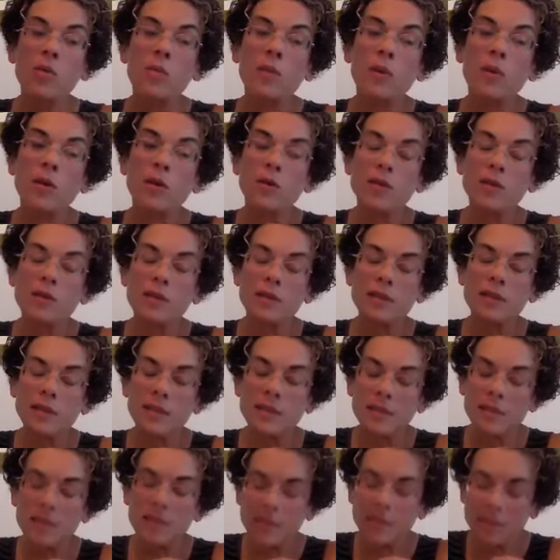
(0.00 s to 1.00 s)
but
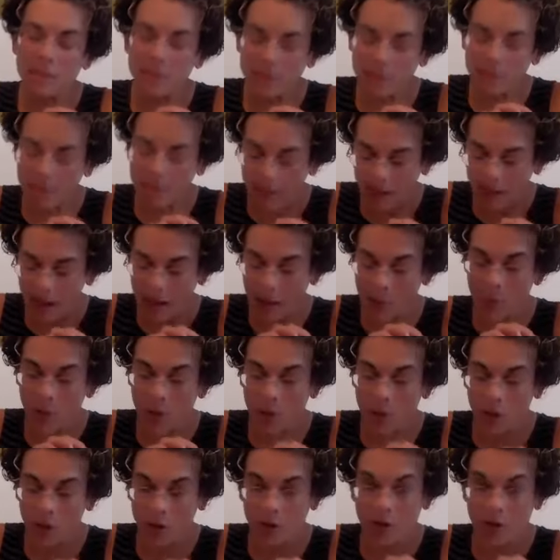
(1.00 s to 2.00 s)
stop
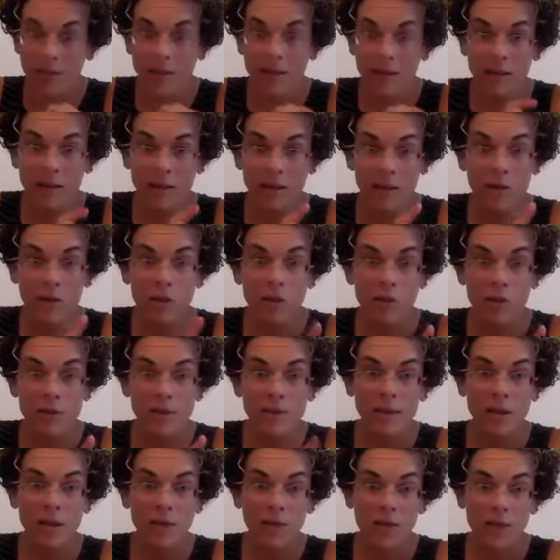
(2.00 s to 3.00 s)
hurting
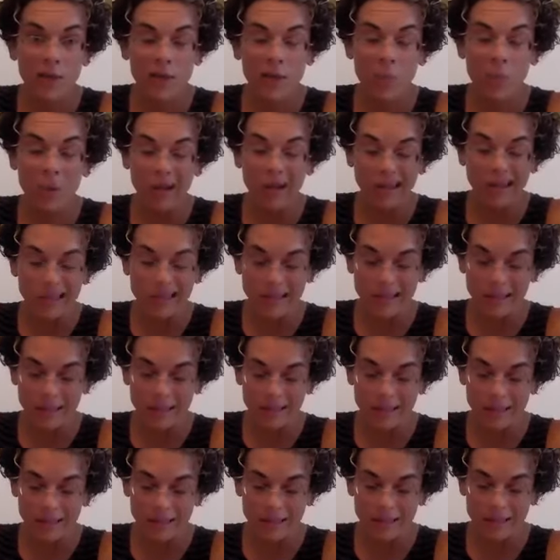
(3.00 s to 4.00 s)
yourself in the
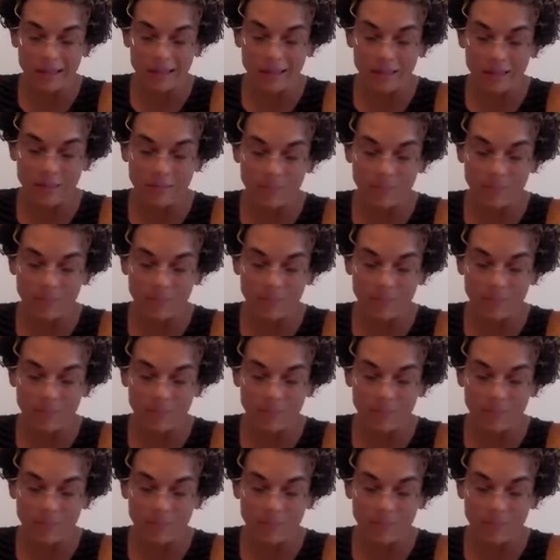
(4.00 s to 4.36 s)
process.